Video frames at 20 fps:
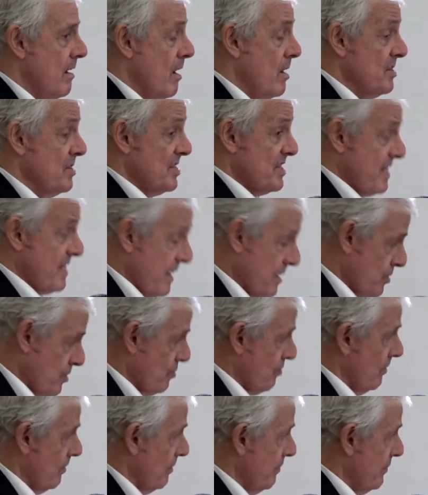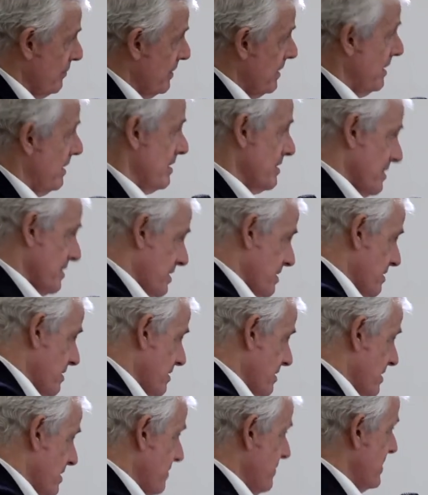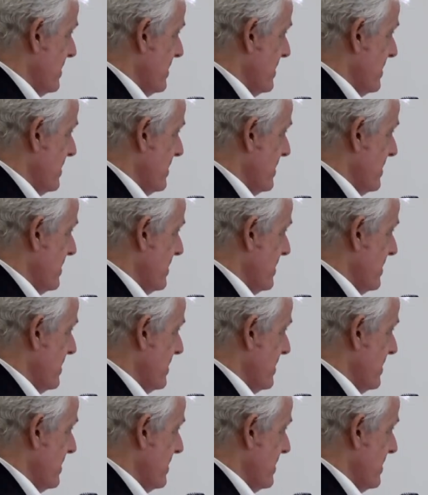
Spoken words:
are central for the existence of